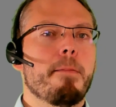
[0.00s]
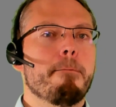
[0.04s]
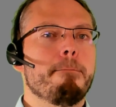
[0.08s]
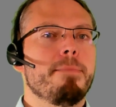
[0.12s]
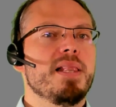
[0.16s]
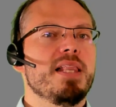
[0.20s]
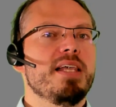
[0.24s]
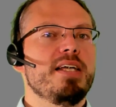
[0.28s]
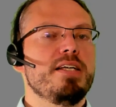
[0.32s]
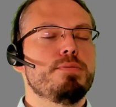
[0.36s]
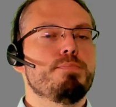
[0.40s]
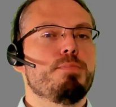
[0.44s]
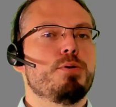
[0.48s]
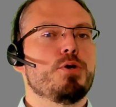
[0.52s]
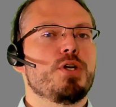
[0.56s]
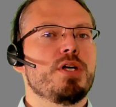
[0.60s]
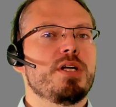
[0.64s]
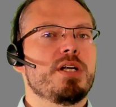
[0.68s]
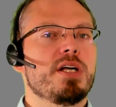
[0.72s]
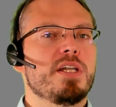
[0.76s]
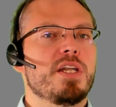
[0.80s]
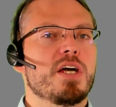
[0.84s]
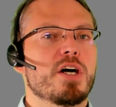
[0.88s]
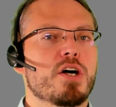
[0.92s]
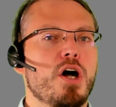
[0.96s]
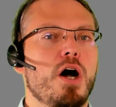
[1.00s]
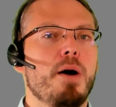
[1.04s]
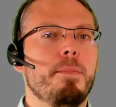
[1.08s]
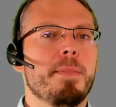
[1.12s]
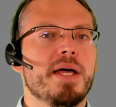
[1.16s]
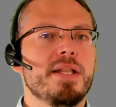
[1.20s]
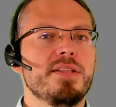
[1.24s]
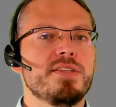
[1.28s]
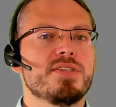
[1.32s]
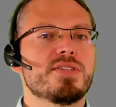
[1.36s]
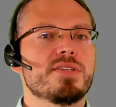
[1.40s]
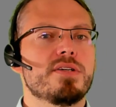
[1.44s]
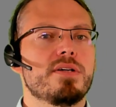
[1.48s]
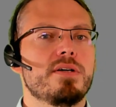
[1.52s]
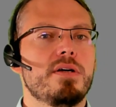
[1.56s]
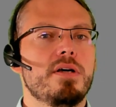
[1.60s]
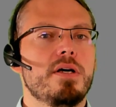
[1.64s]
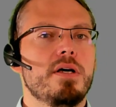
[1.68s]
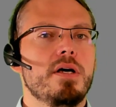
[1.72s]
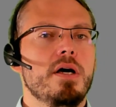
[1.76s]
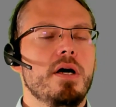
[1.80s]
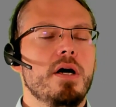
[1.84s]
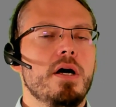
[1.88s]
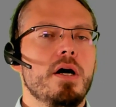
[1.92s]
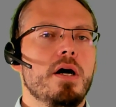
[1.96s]
please put it in the comments.
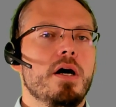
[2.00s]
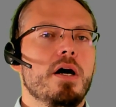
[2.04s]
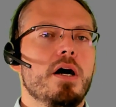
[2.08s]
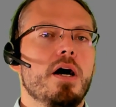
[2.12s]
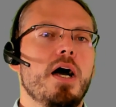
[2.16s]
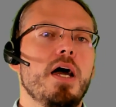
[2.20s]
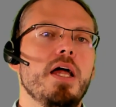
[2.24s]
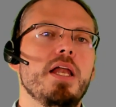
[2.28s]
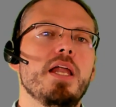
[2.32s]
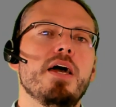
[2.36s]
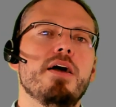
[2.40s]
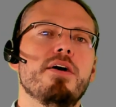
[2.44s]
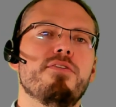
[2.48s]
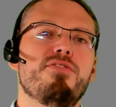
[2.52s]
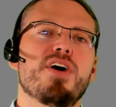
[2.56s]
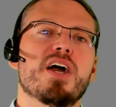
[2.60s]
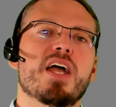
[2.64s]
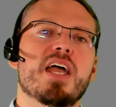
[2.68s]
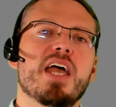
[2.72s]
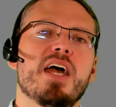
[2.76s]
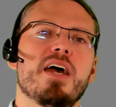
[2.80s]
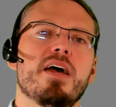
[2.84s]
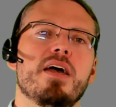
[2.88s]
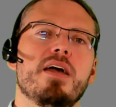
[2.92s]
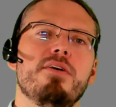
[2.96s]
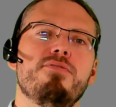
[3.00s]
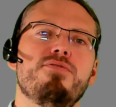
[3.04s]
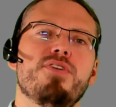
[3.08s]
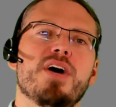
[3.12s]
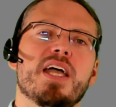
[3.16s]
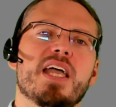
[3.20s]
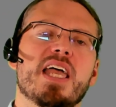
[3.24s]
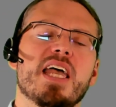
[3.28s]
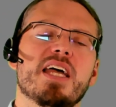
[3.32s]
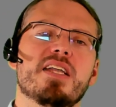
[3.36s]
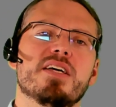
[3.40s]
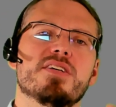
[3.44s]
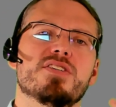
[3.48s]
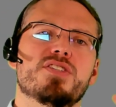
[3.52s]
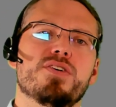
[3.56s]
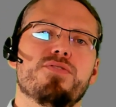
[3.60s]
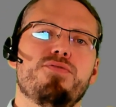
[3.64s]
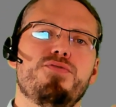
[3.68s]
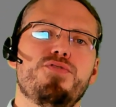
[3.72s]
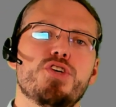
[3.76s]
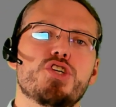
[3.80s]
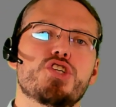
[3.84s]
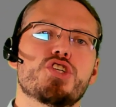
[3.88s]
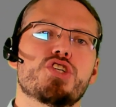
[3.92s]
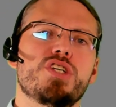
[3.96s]
And if I get a
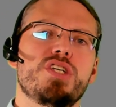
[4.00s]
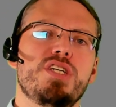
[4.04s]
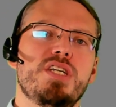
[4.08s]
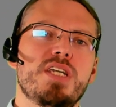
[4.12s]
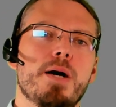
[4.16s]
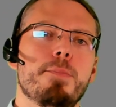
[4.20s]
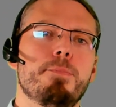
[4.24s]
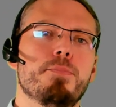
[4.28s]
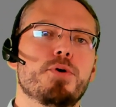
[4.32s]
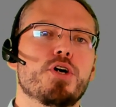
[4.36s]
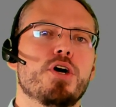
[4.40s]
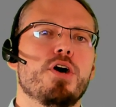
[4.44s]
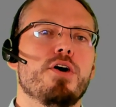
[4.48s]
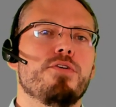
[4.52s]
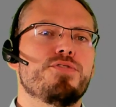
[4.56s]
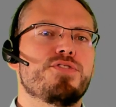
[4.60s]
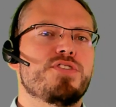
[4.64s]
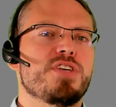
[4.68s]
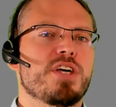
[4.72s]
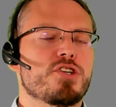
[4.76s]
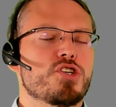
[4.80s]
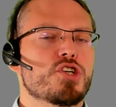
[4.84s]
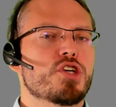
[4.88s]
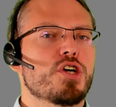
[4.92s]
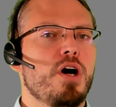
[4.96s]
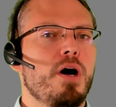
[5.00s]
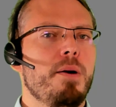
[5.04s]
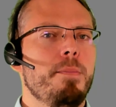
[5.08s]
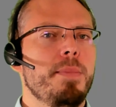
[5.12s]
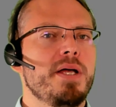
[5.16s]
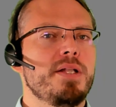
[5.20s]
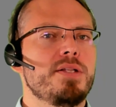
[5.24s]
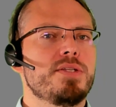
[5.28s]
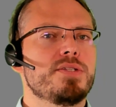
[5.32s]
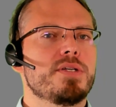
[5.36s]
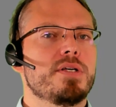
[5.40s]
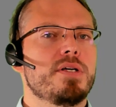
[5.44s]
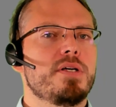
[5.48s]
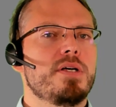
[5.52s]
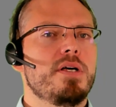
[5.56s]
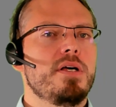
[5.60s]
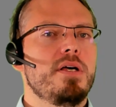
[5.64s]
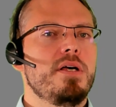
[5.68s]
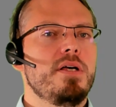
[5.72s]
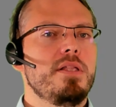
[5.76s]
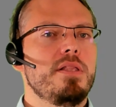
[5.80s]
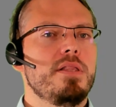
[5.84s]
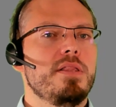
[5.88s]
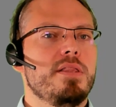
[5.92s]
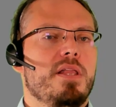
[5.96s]
sufficient number of such comments,
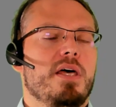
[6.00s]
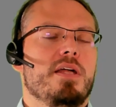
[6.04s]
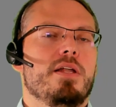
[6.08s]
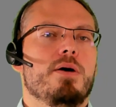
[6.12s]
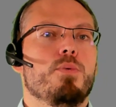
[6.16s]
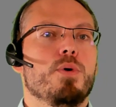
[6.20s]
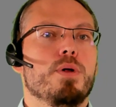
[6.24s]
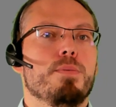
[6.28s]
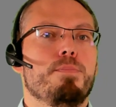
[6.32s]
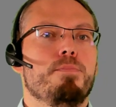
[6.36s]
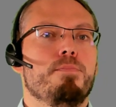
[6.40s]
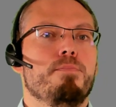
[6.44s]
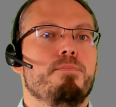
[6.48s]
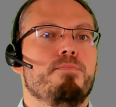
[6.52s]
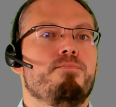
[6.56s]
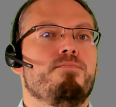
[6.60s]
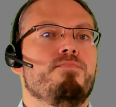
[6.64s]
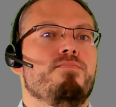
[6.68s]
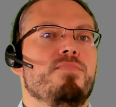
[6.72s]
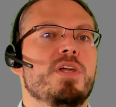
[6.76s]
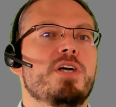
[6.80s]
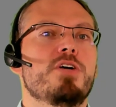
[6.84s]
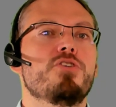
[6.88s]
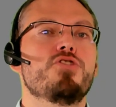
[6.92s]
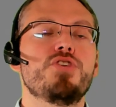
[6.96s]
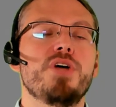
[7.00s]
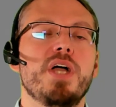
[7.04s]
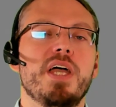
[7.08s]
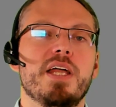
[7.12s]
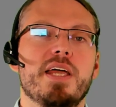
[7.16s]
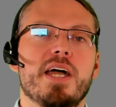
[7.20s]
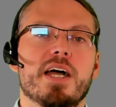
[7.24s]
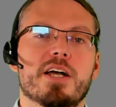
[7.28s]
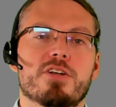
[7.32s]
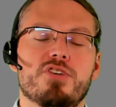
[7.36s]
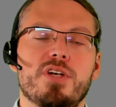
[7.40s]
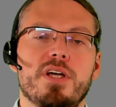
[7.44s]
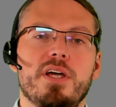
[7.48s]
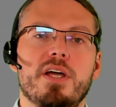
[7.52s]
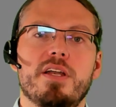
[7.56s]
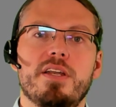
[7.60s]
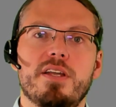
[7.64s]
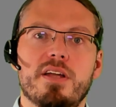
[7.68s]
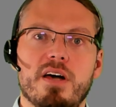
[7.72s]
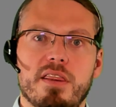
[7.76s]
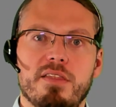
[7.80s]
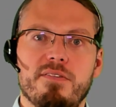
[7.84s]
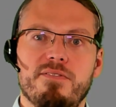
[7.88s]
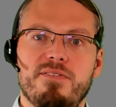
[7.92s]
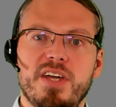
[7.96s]
then I will create actually
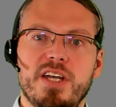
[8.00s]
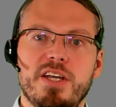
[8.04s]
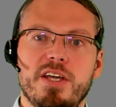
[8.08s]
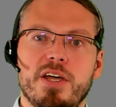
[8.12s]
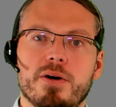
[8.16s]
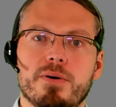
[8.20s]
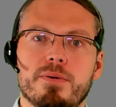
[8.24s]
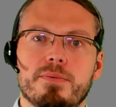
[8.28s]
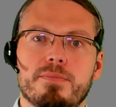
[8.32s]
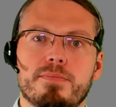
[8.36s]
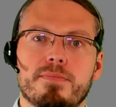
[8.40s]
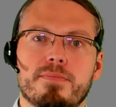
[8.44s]
another video.